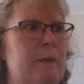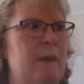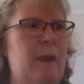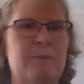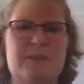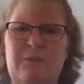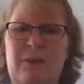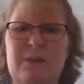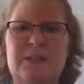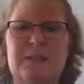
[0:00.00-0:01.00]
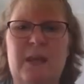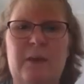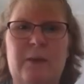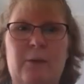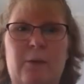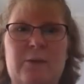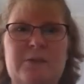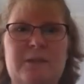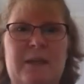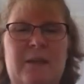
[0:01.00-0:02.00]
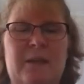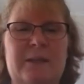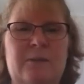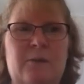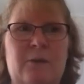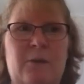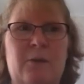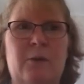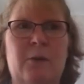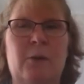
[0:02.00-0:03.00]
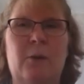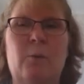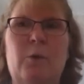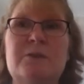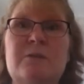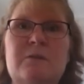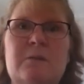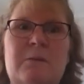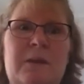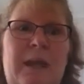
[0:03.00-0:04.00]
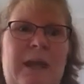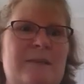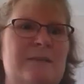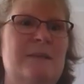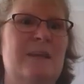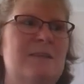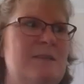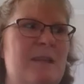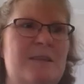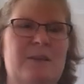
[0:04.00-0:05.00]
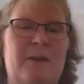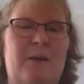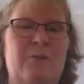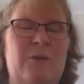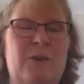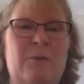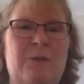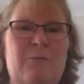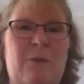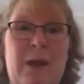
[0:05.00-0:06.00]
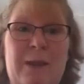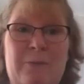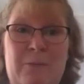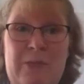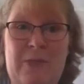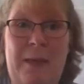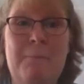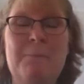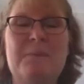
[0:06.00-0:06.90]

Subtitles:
I was very stuck and lost, and I didn't know what to do. And as Yenn says, I frequently write with them.